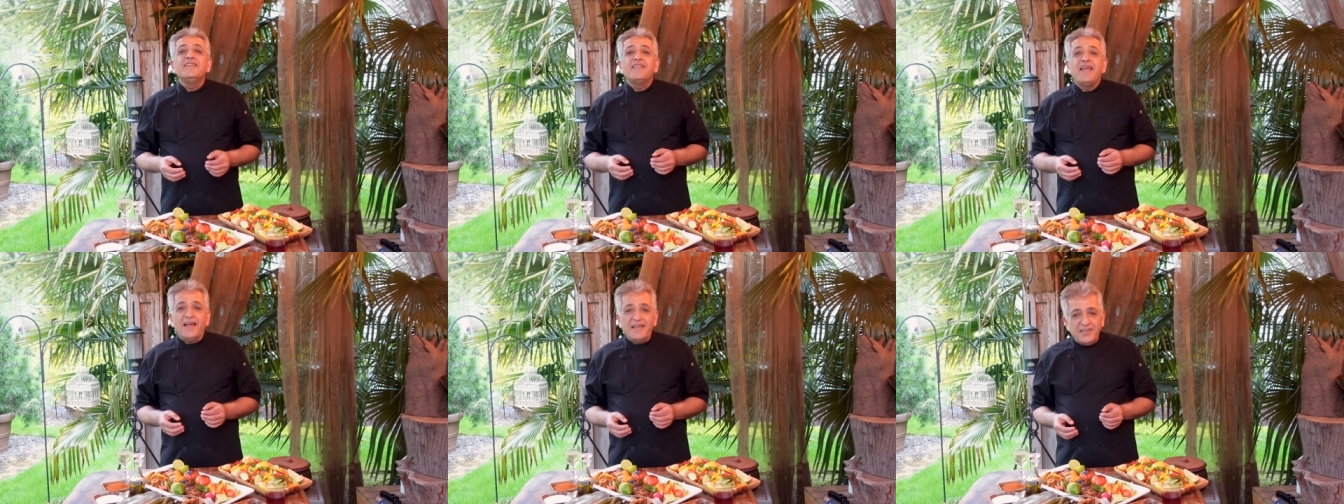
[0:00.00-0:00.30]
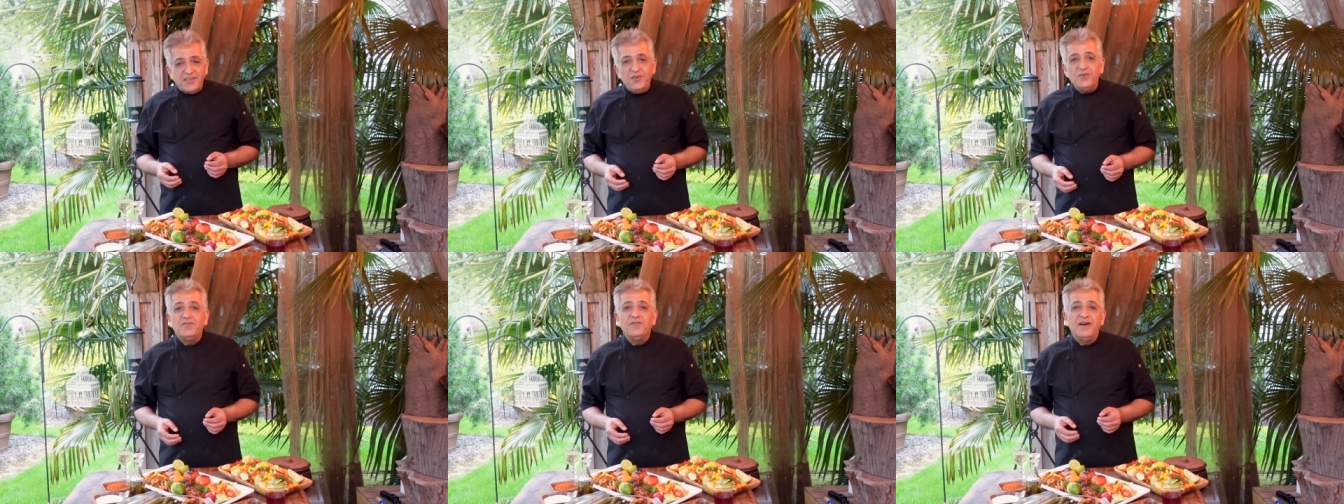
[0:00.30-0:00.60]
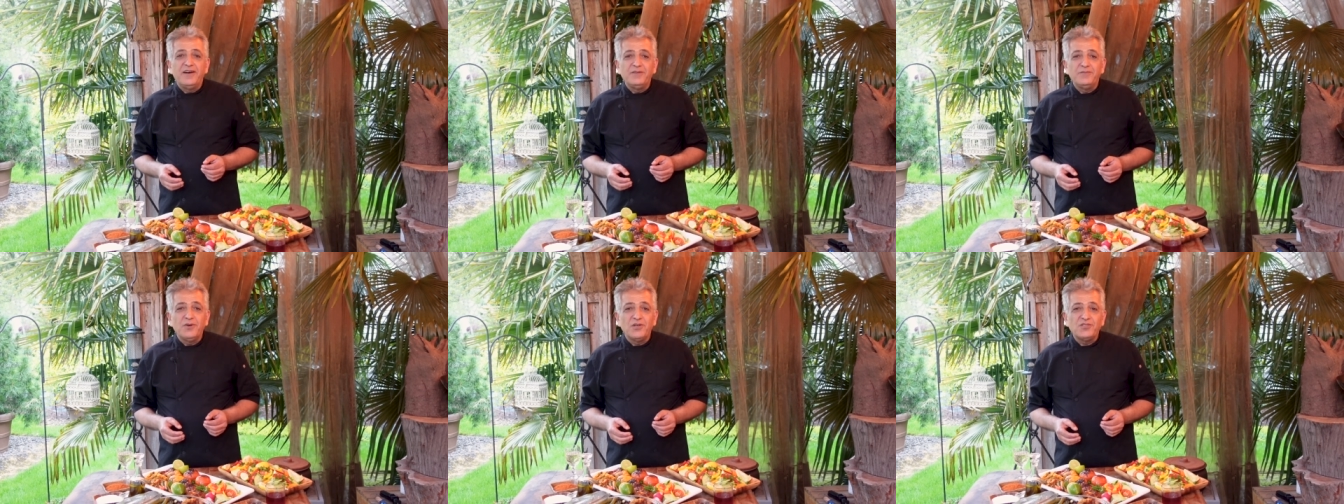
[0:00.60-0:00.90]
Thank you
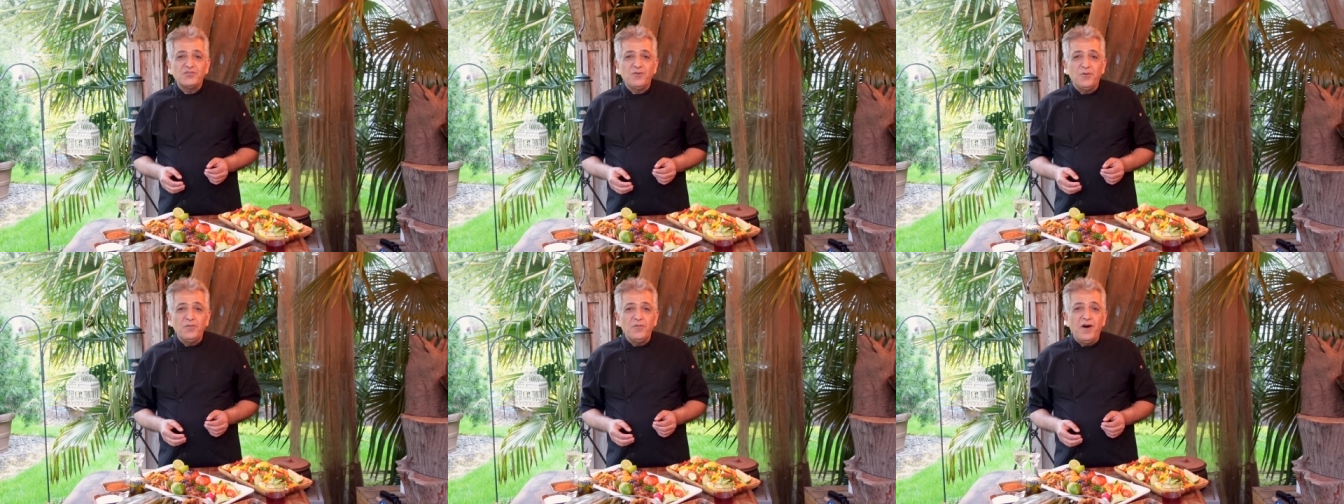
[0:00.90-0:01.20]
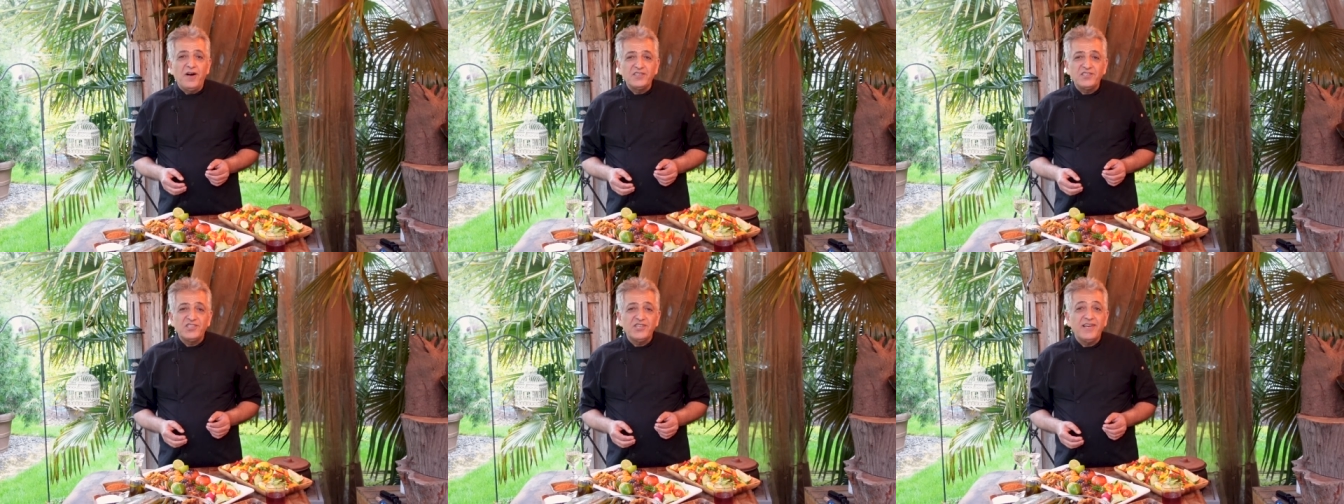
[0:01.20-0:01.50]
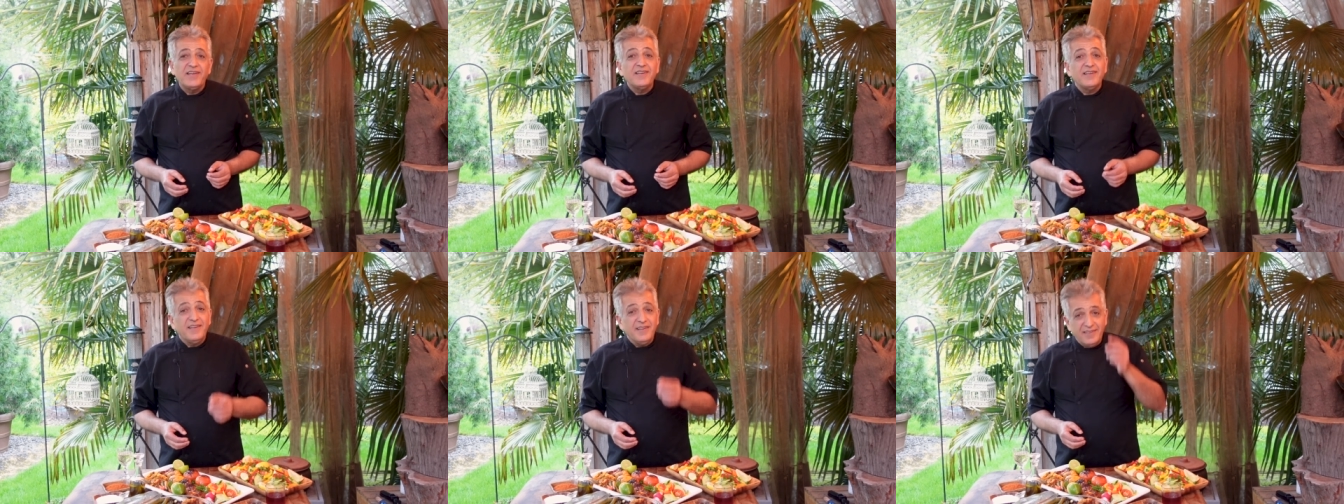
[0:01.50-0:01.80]
very much for
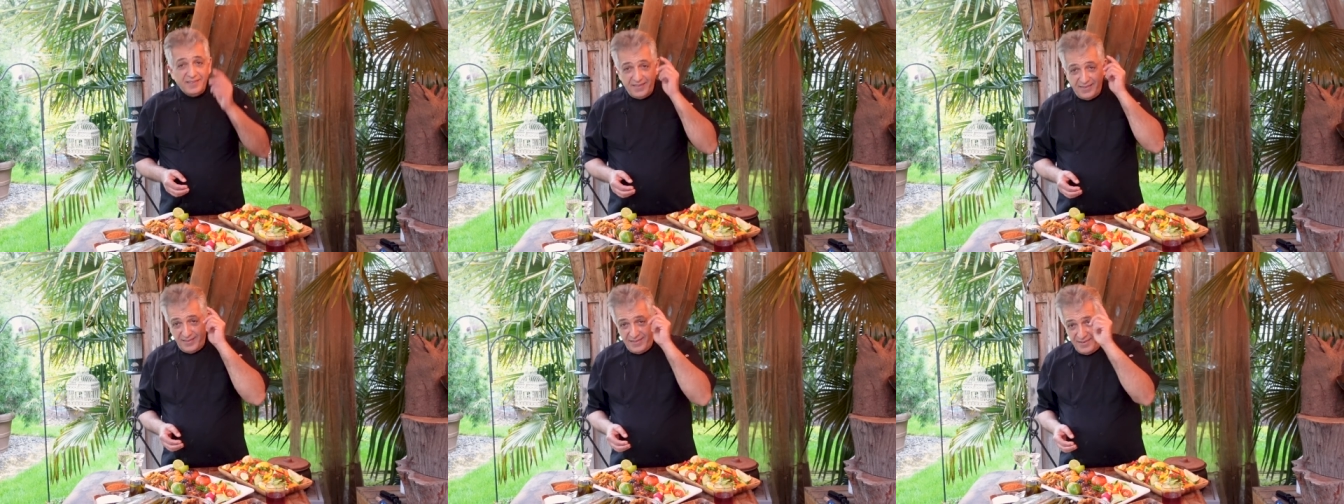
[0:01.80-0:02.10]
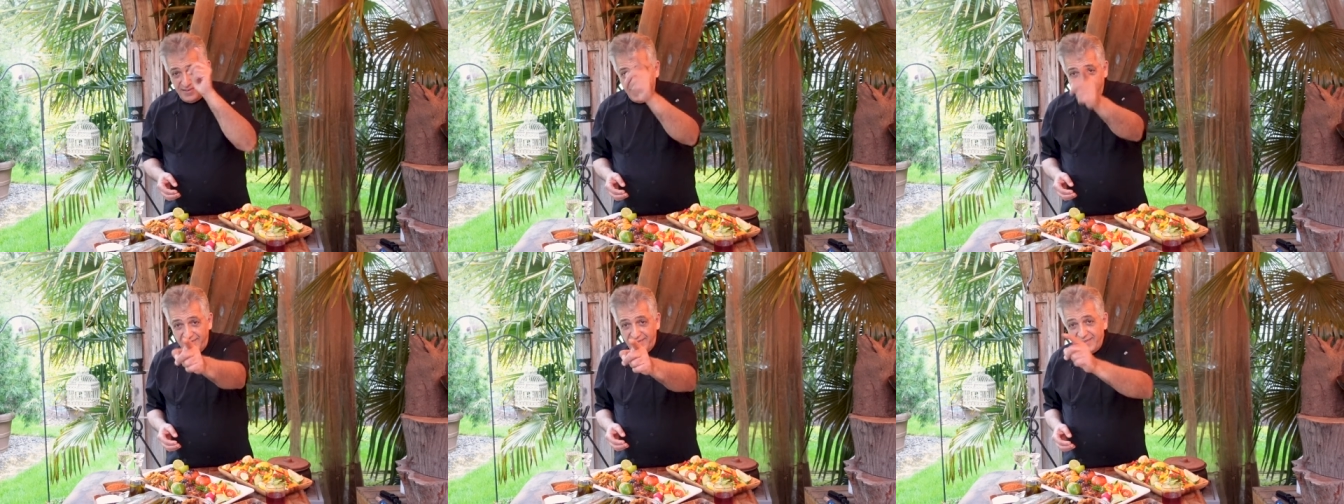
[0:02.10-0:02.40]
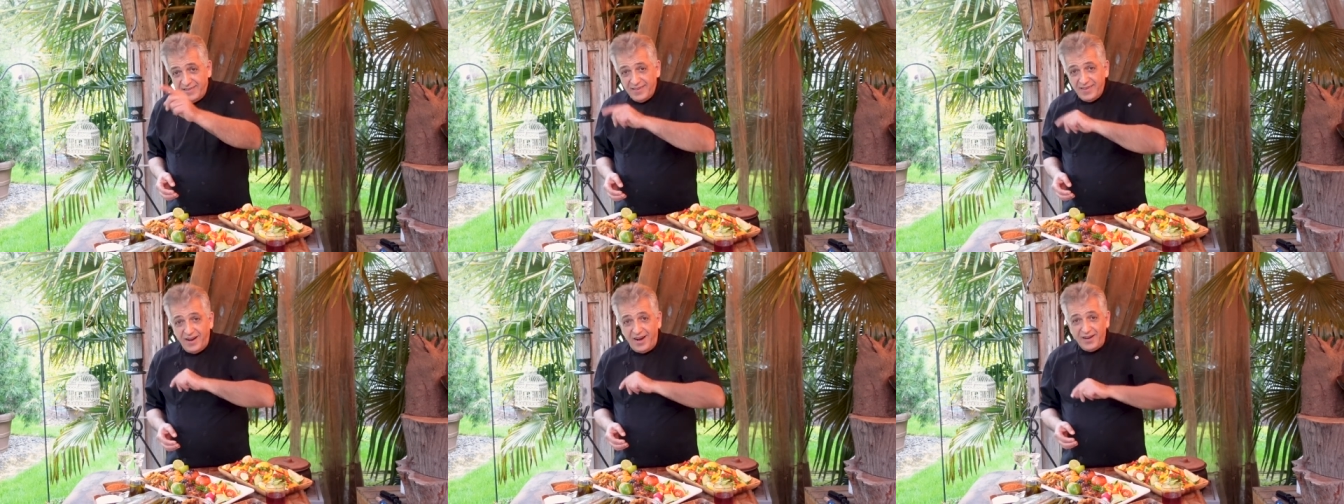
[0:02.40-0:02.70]
watching.
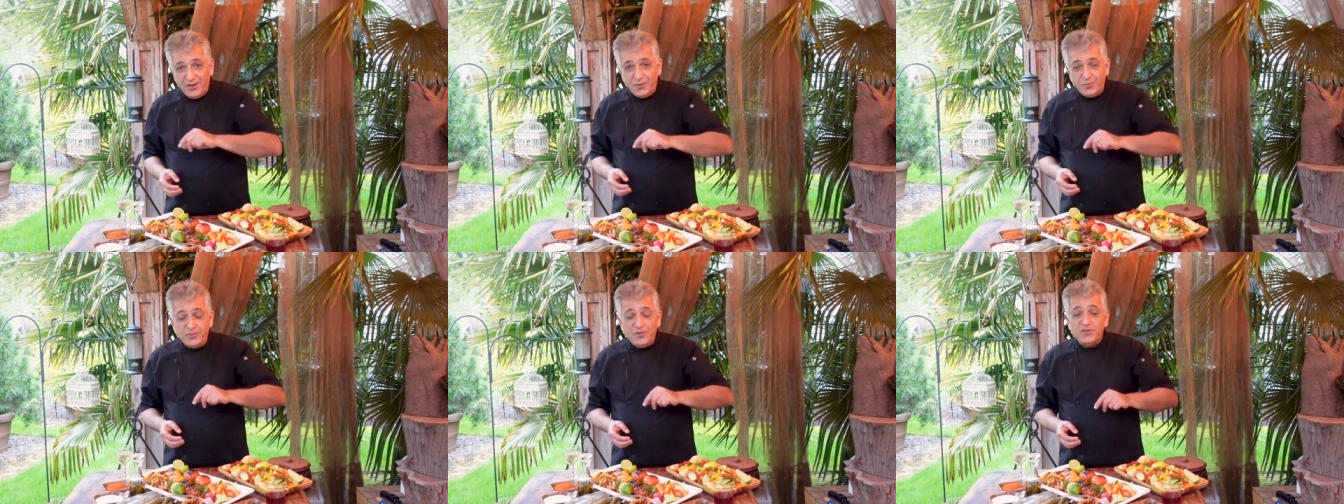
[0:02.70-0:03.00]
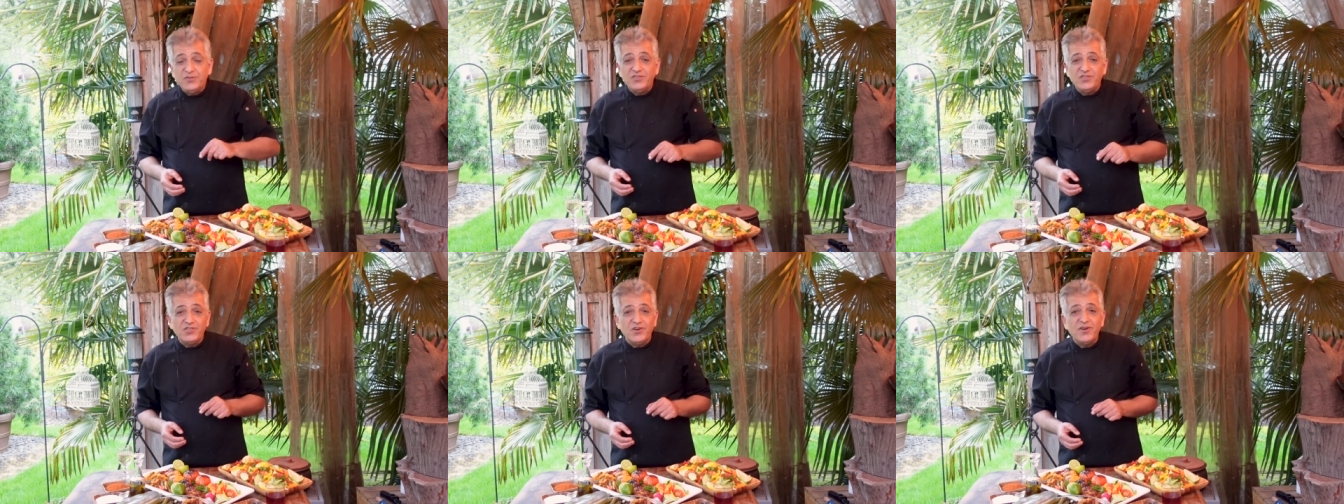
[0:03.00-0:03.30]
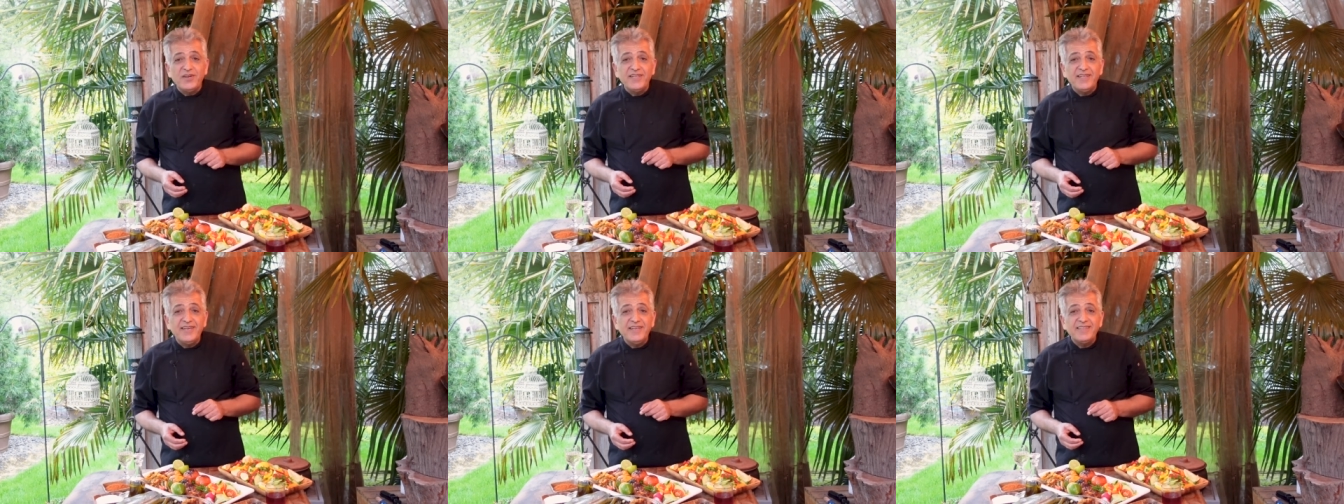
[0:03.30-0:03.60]
I hope you
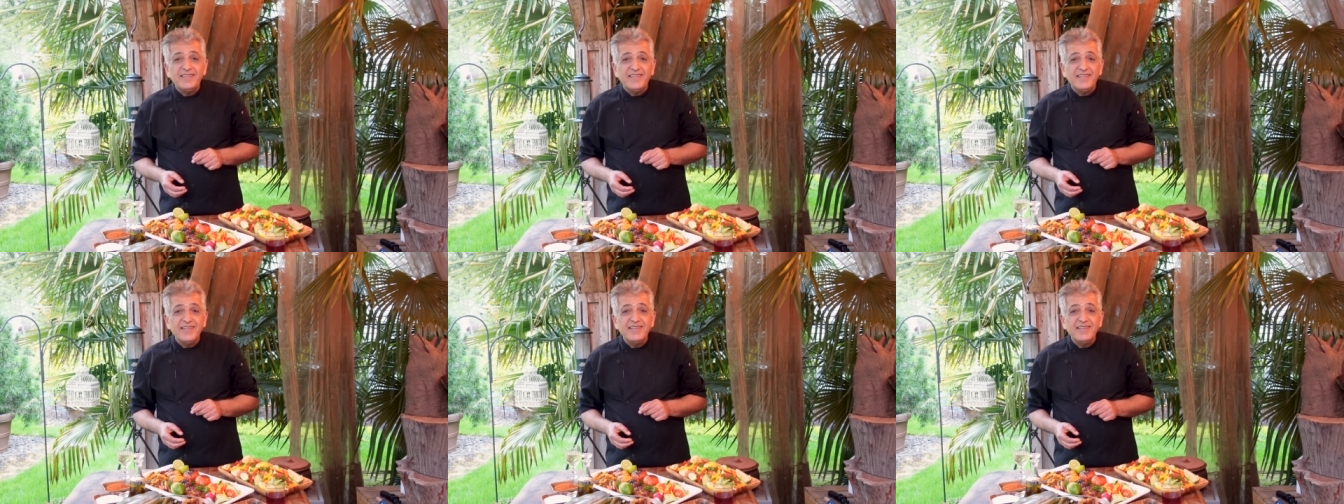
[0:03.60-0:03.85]
enjoyed it